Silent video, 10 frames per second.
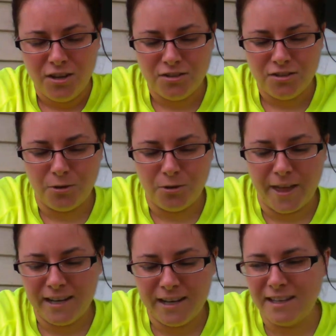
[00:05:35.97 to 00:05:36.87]
So
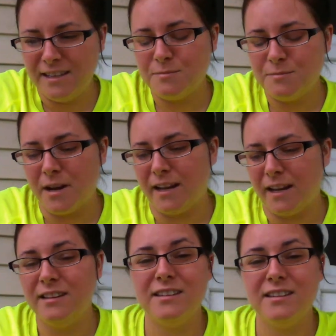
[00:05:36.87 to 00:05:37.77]
that is my
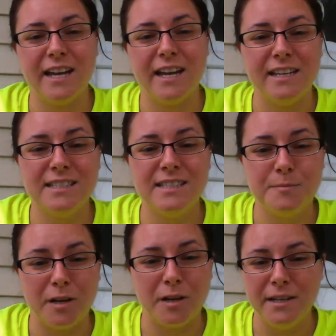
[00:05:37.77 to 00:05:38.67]
science
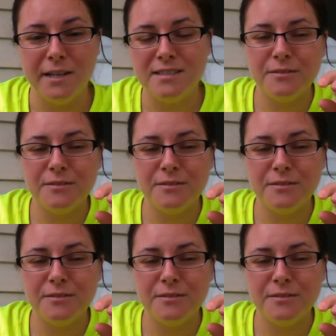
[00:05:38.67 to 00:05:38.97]
experiment